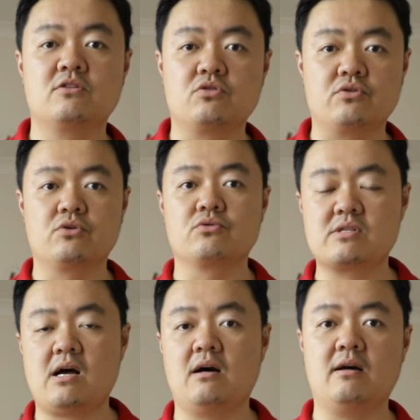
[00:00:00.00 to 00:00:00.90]
to
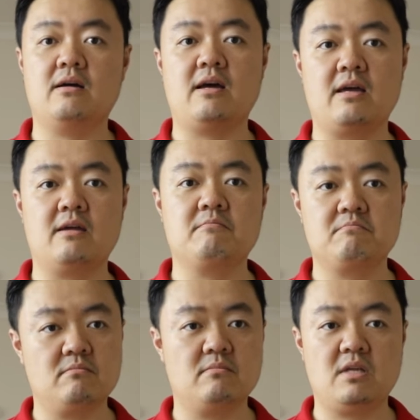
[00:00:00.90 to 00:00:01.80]
use on a
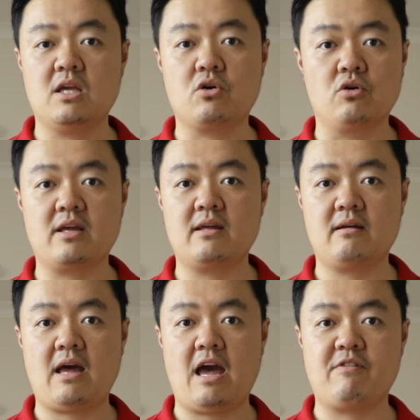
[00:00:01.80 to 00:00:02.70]
equally
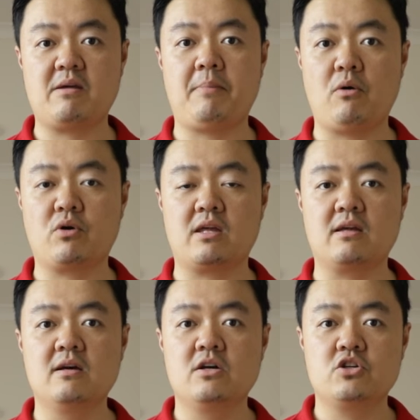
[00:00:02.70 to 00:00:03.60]
heavy,
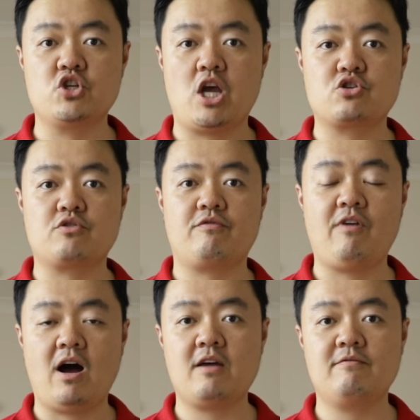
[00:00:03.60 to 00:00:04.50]
bulky
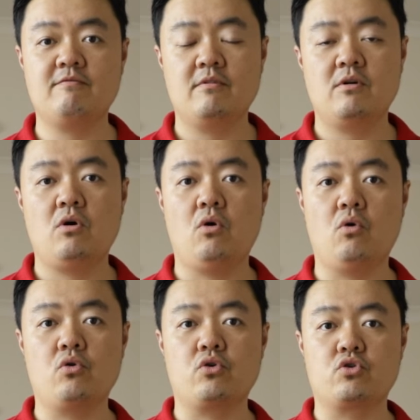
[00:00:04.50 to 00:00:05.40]
GH5,
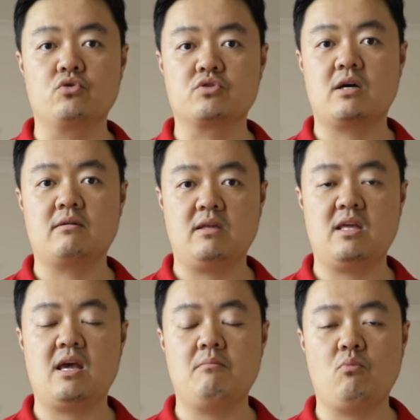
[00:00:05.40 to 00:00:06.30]
or you use on
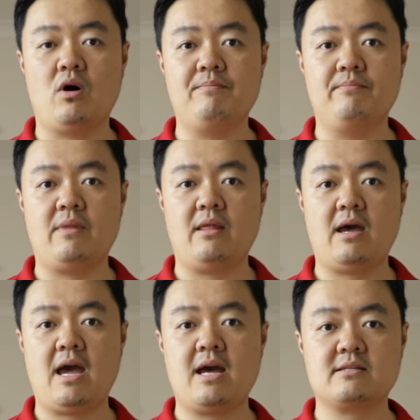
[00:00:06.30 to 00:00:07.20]

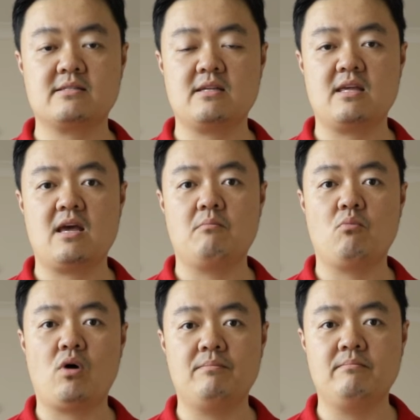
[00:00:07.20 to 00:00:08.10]
EM1X,
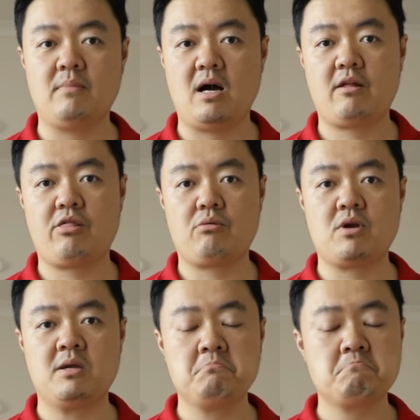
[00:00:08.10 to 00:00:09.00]
EM1 Mark
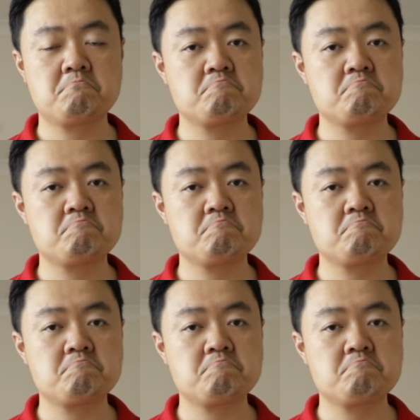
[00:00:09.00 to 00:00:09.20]
III?